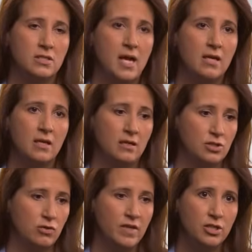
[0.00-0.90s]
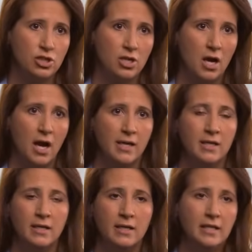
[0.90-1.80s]
taking a screenshot,
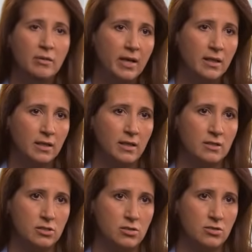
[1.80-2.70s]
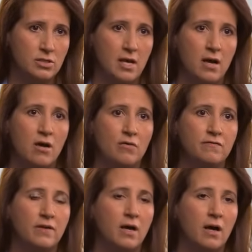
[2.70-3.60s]
emailing it to
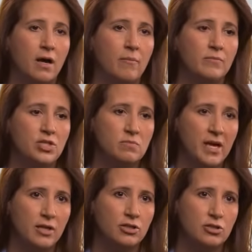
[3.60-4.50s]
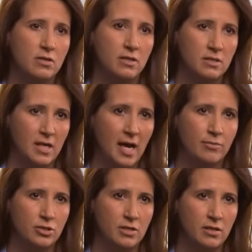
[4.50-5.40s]
yourself, just making sure that it's
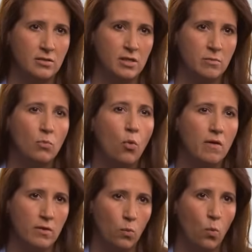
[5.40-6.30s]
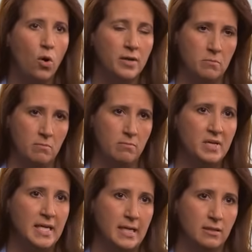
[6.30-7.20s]
captured in more than one
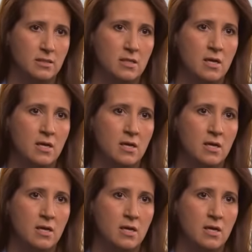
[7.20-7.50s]
means,